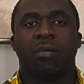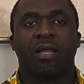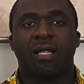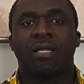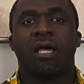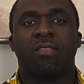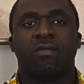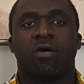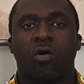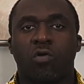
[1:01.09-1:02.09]
Plan
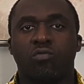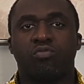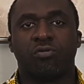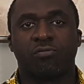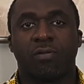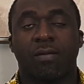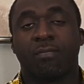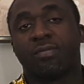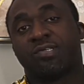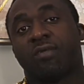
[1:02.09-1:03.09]
the whole program.
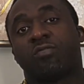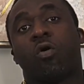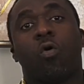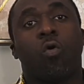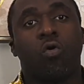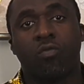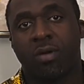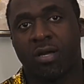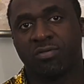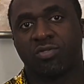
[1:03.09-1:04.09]
So I've got all
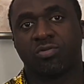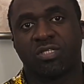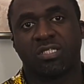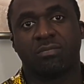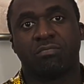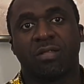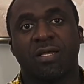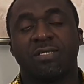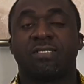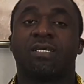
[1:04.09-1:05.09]
my resources in
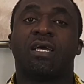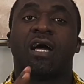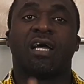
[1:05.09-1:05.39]
place.